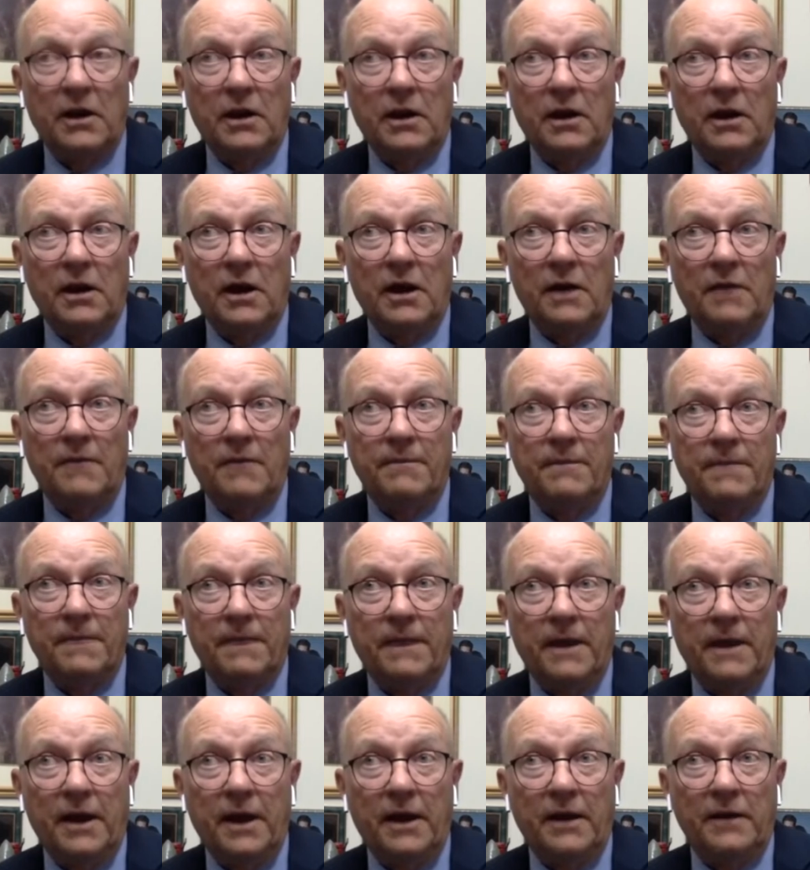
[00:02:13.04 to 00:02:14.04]
Um,
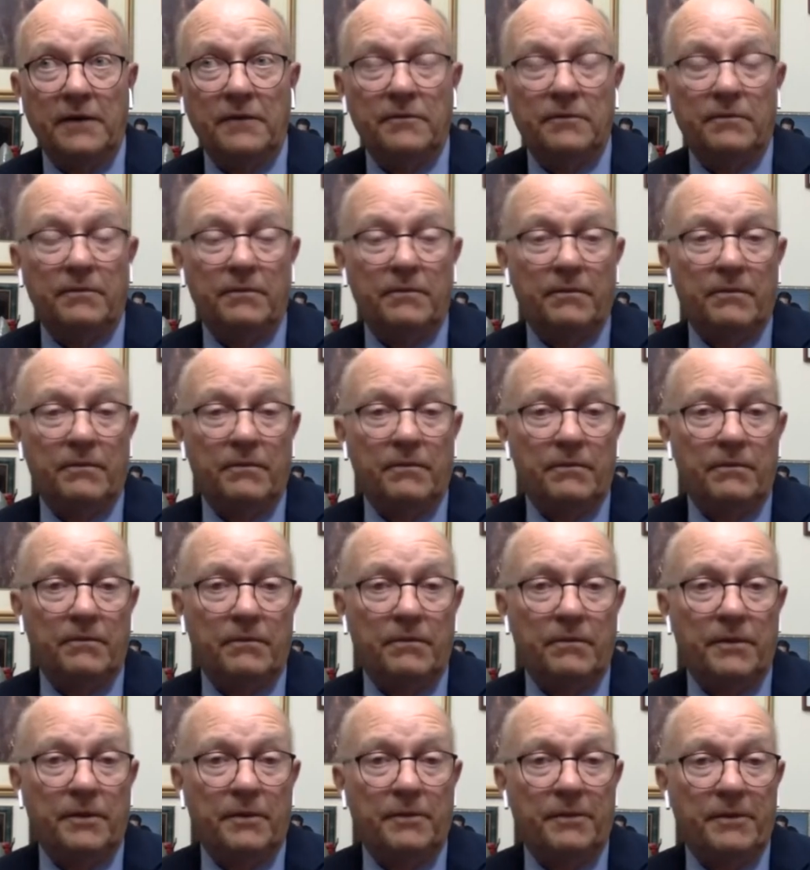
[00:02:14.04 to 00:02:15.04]
and
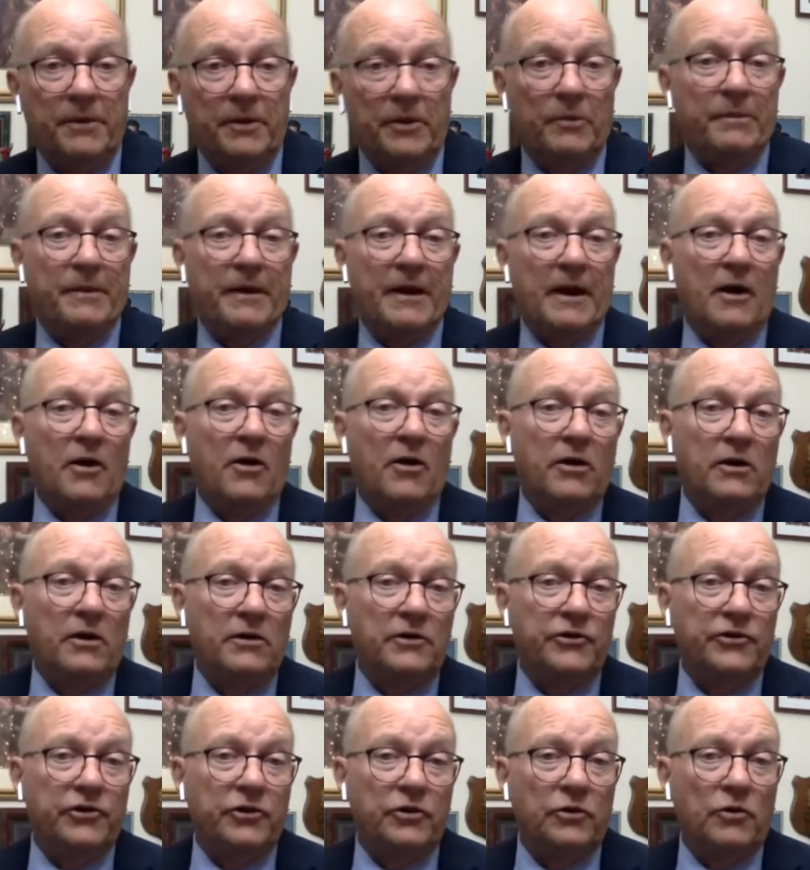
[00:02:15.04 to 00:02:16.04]
the peer
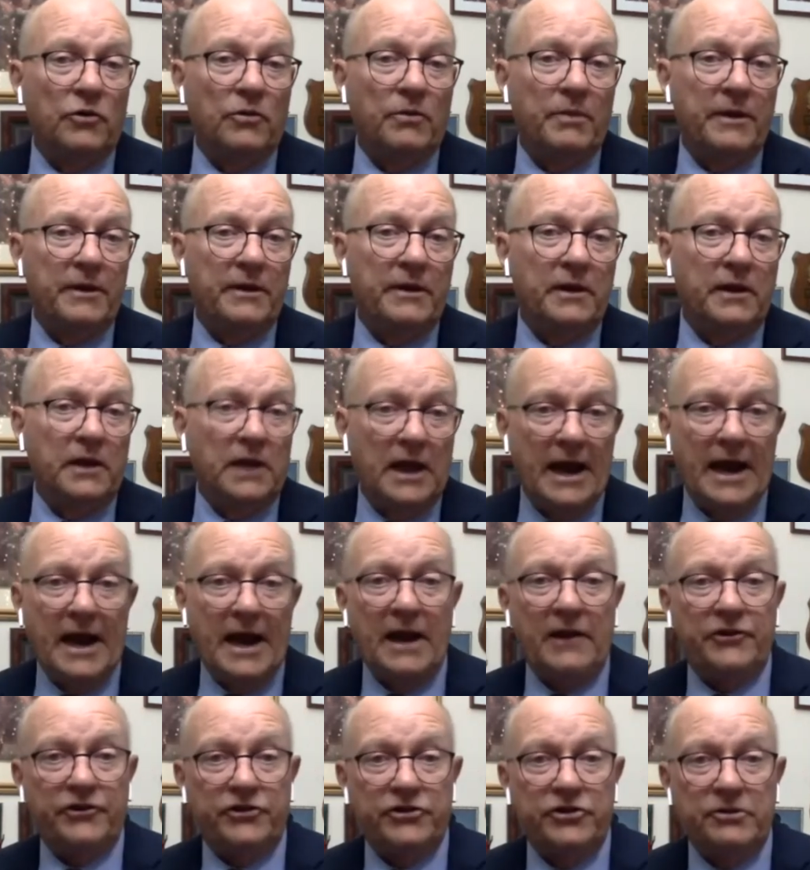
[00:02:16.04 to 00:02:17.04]
powers who will be the
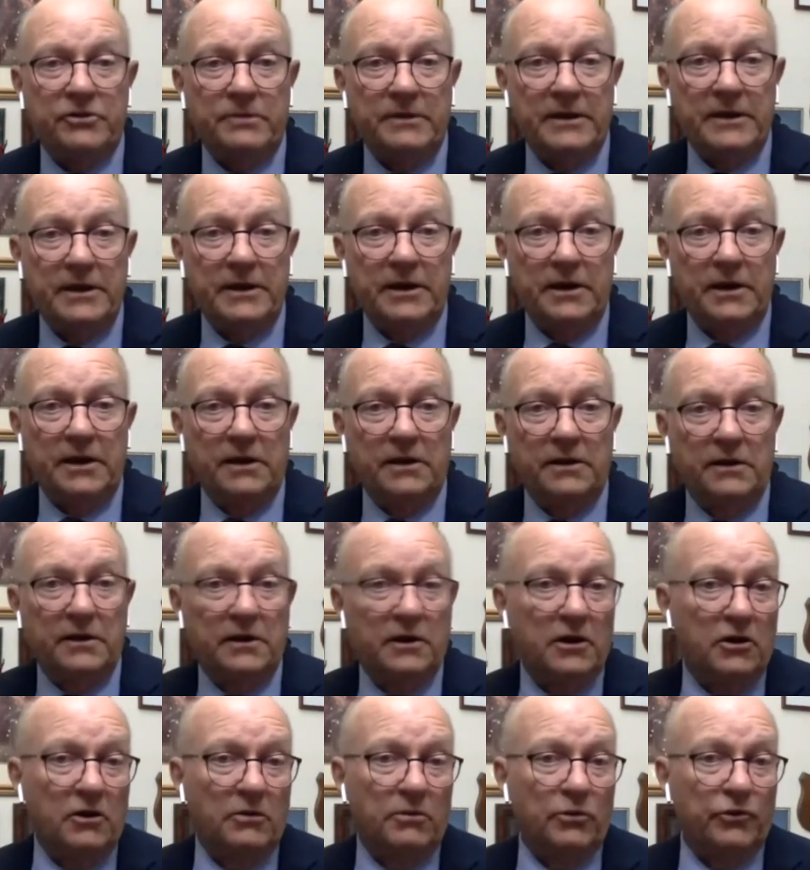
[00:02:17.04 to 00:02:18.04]
last to be hit, the
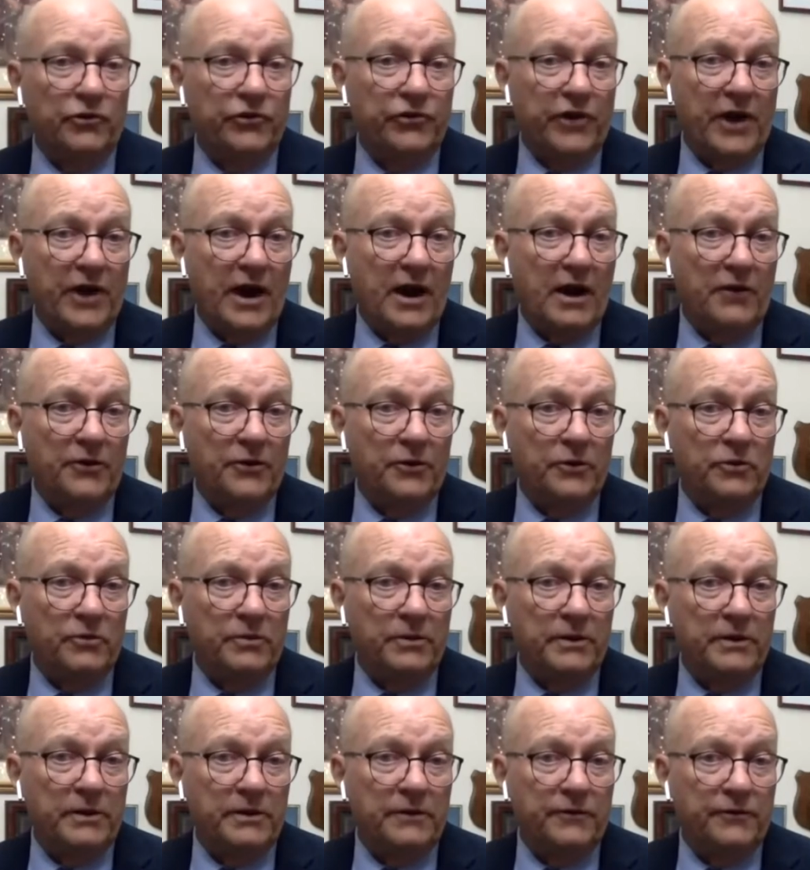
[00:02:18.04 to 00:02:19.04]
global south will
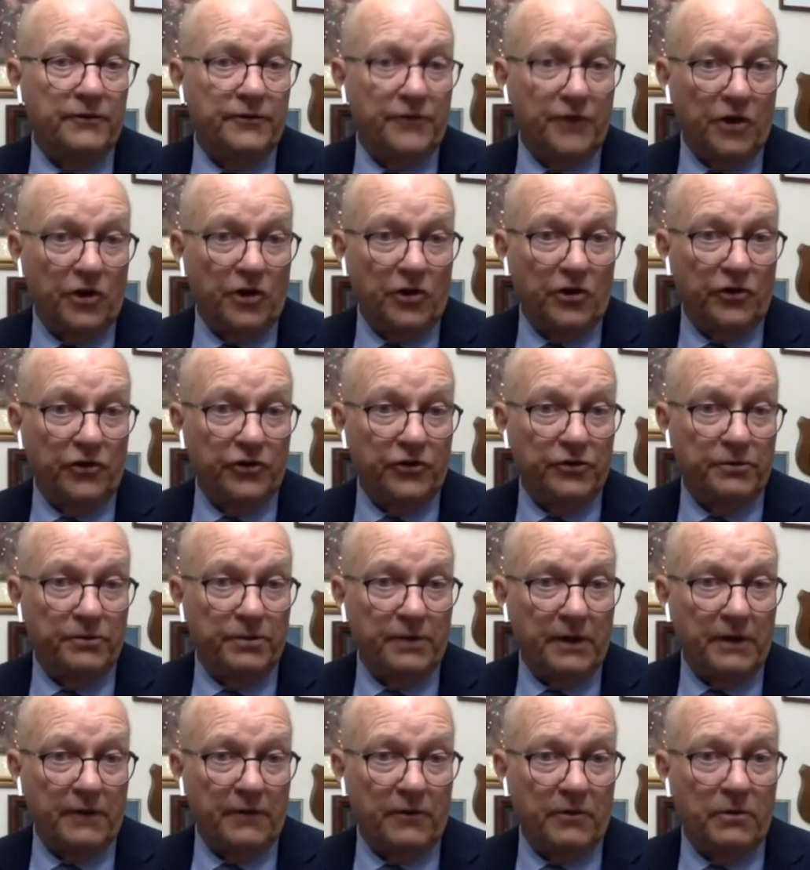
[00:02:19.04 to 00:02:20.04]
be first
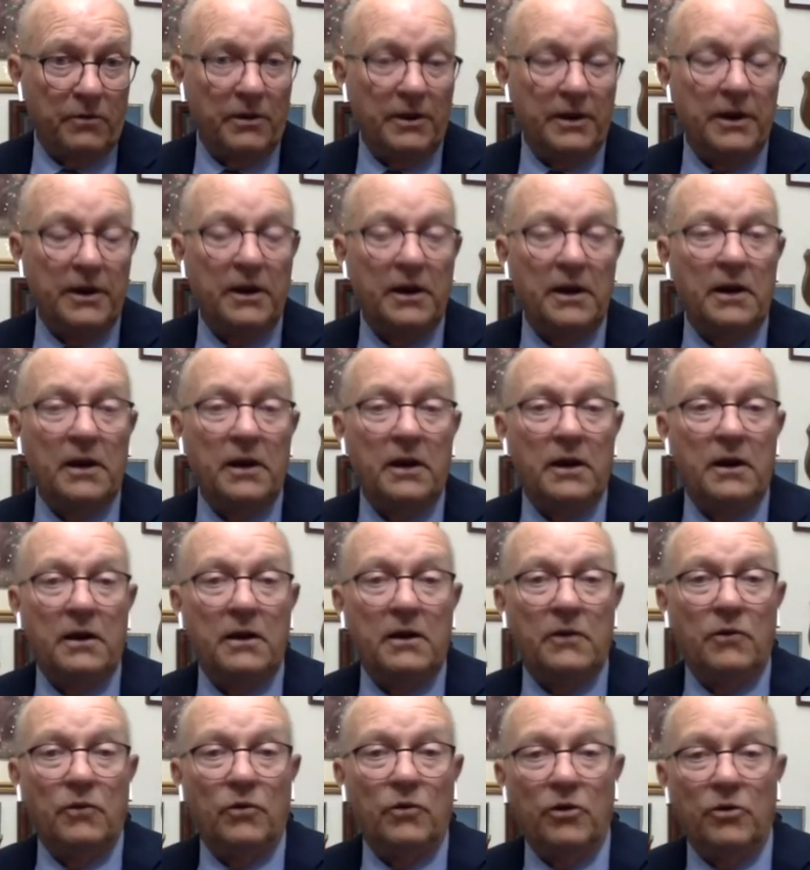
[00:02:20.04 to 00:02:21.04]
probably,
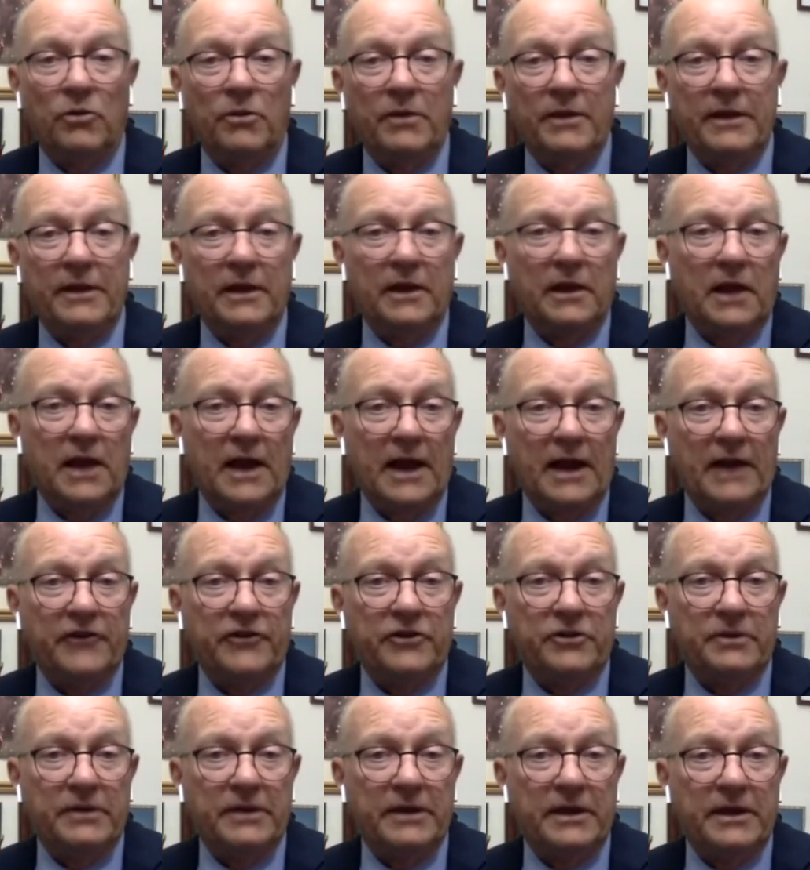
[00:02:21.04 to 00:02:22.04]
we'll be the
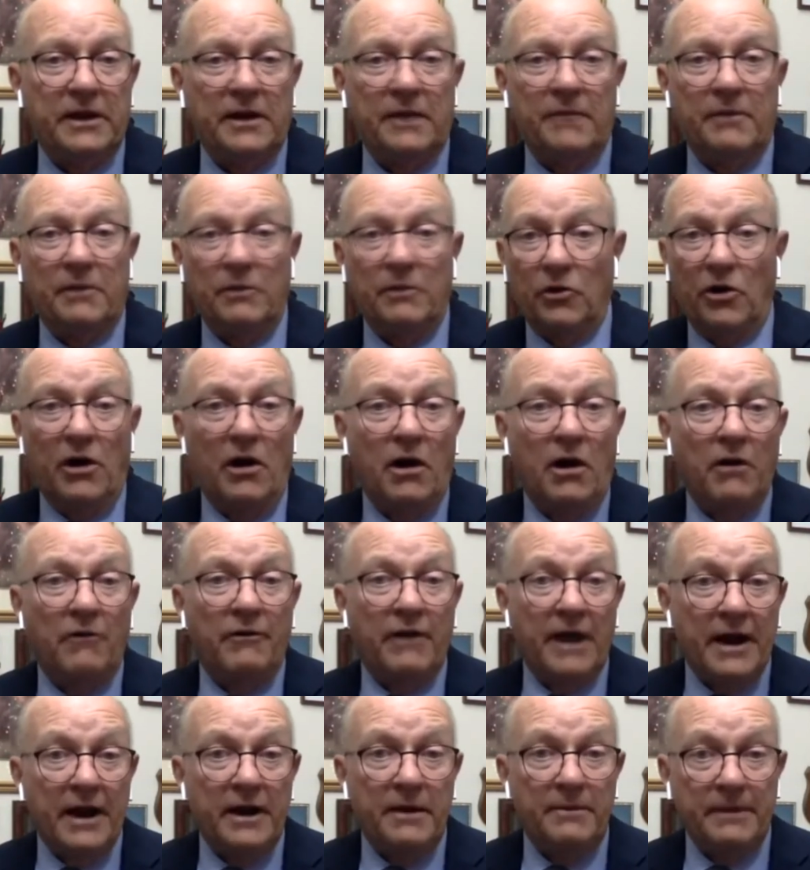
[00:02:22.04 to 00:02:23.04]
last to be hit, but we're
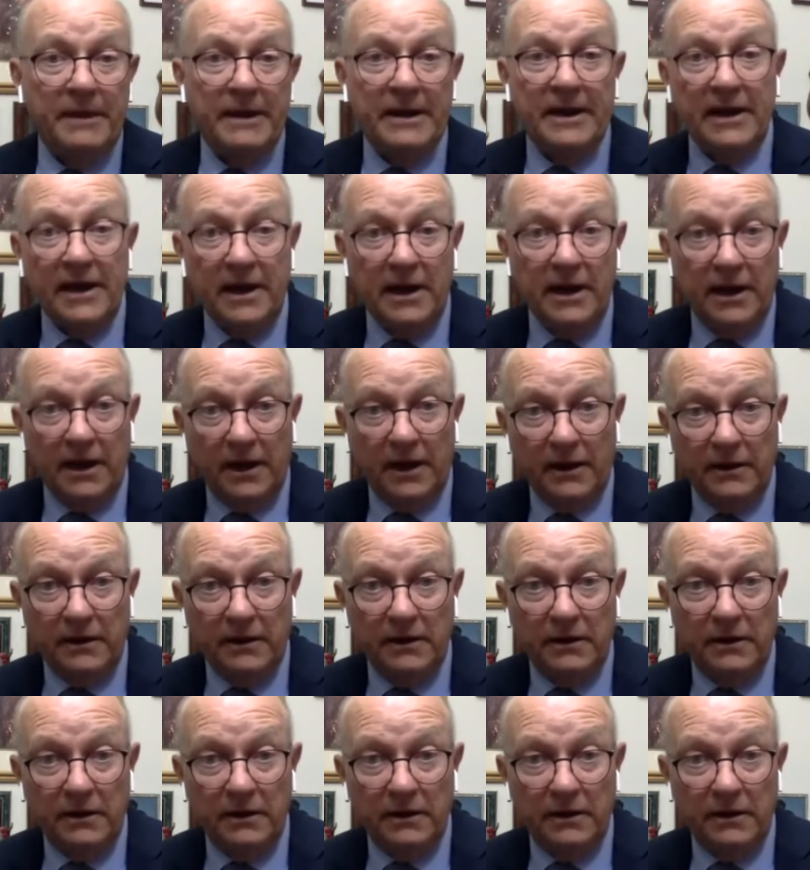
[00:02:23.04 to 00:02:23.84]
already being hit.